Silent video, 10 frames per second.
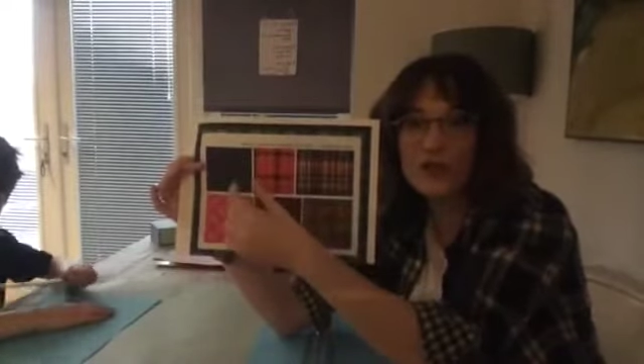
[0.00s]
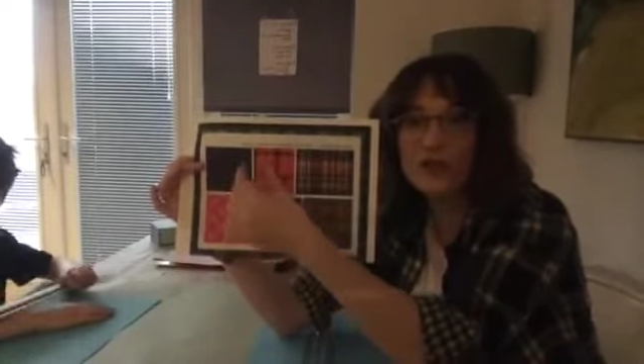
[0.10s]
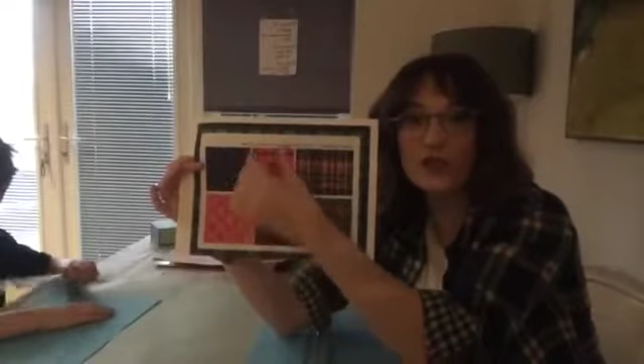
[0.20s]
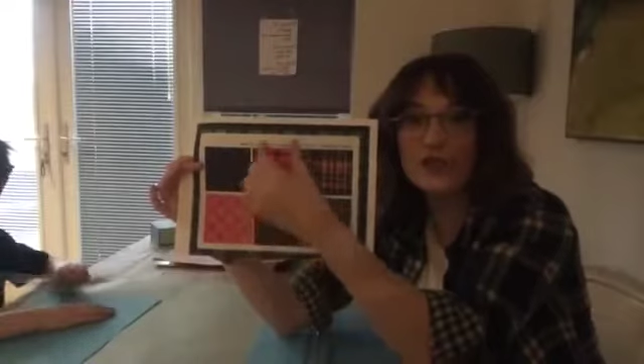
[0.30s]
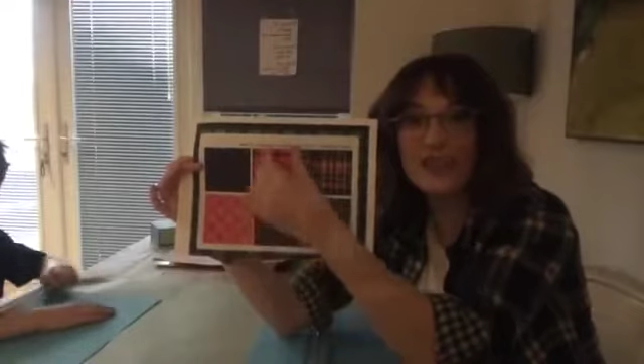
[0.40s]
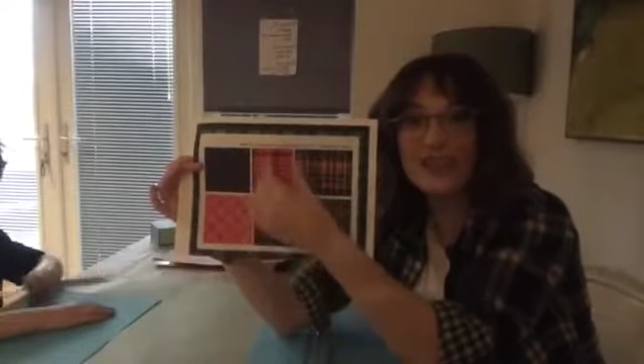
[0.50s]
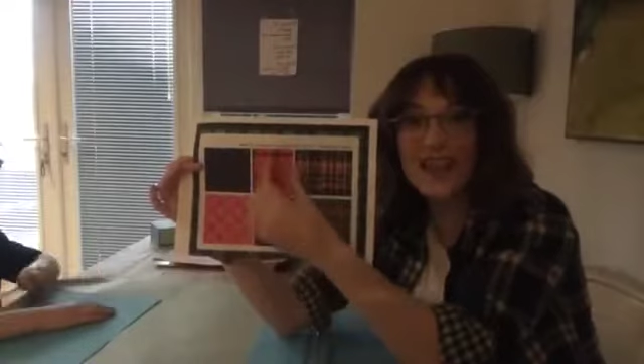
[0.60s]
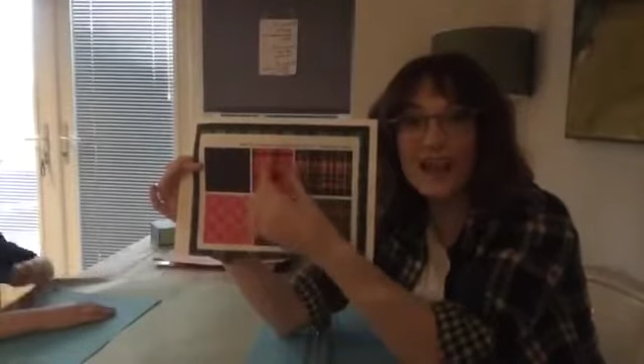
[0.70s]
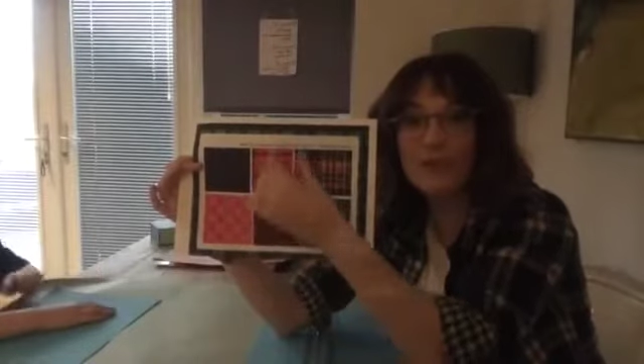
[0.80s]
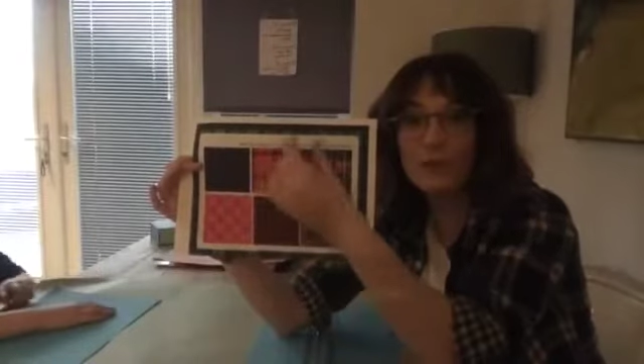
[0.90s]
So the
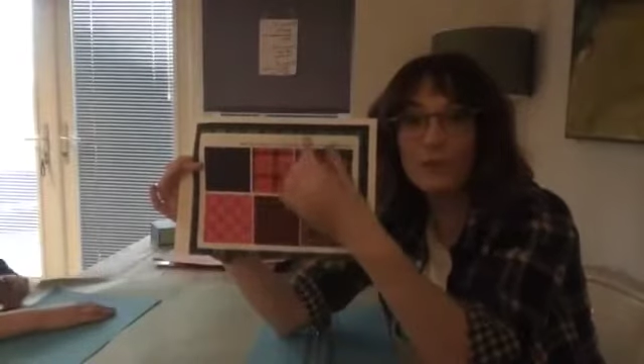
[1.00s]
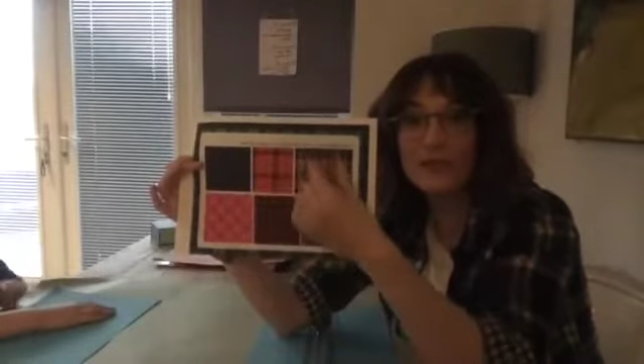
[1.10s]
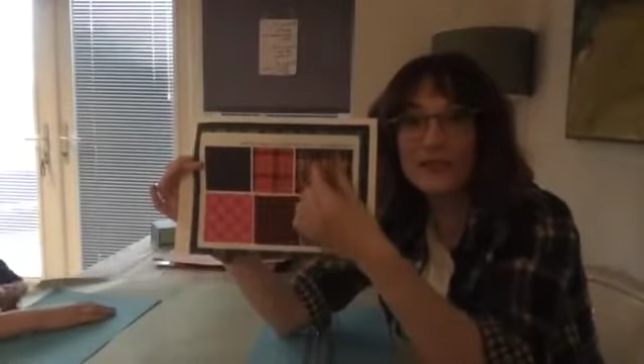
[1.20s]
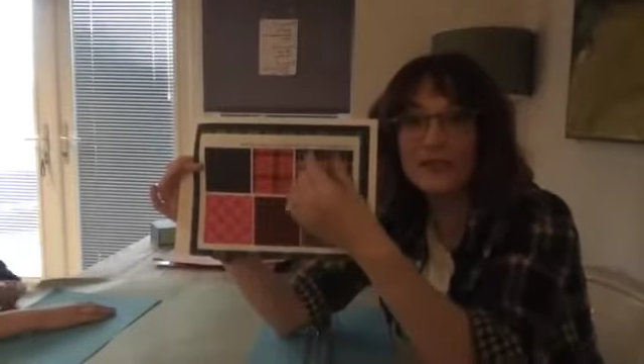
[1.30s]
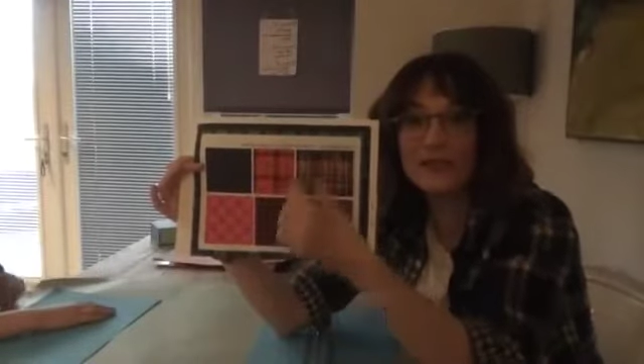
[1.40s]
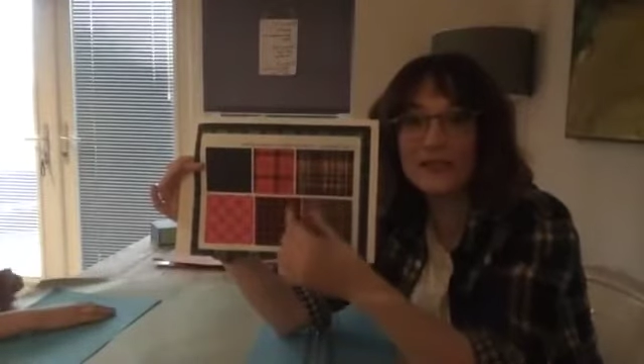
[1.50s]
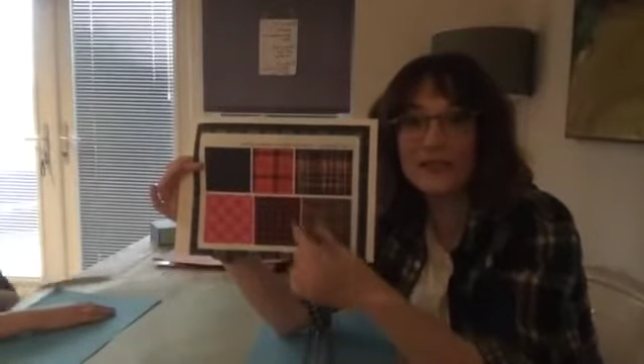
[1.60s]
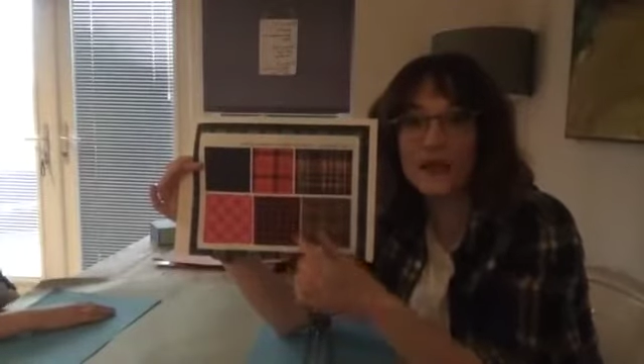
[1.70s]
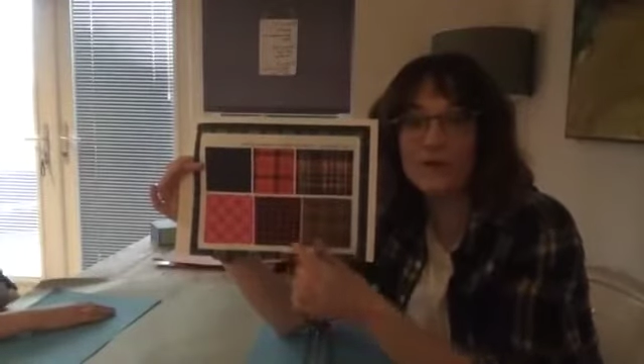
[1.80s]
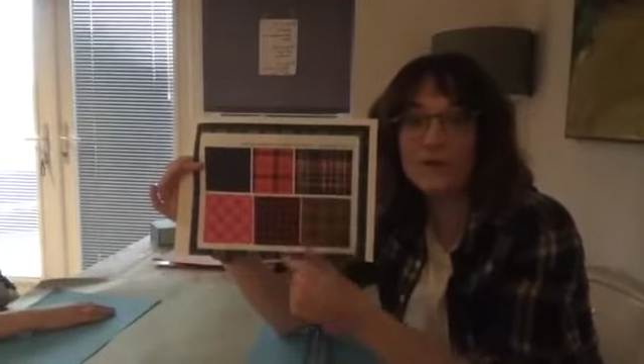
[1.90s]
set repeats
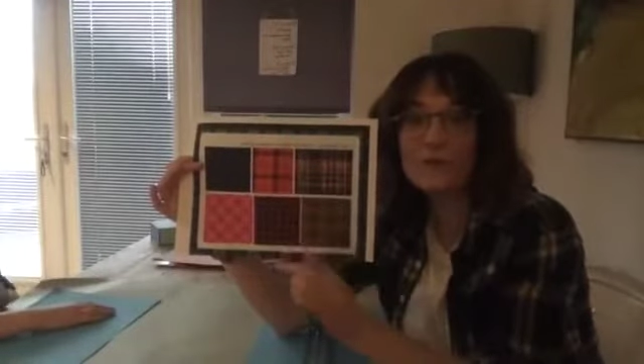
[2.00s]
itself.